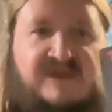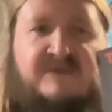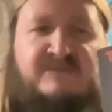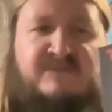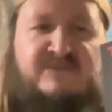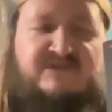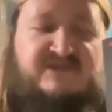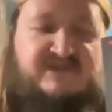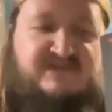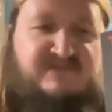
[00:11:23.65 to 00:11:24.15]

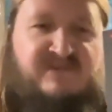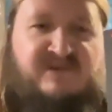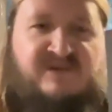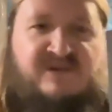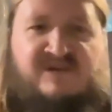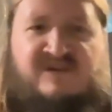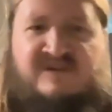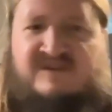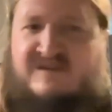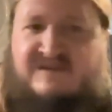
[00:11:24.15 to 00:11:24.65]
but to
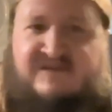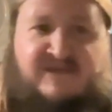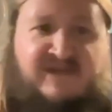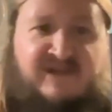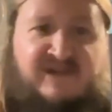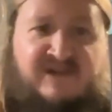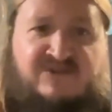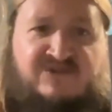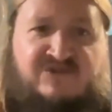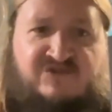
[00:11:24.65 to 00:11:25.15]
me i definitely
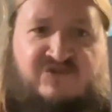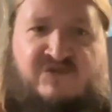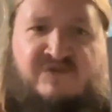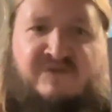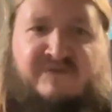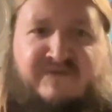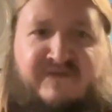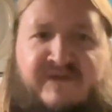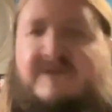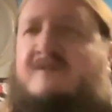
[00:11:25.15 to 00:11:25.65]
get a
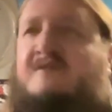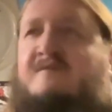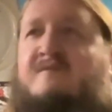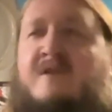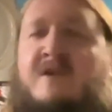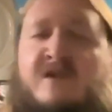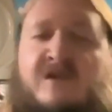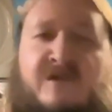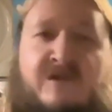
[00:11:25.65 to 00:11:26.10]
strong venom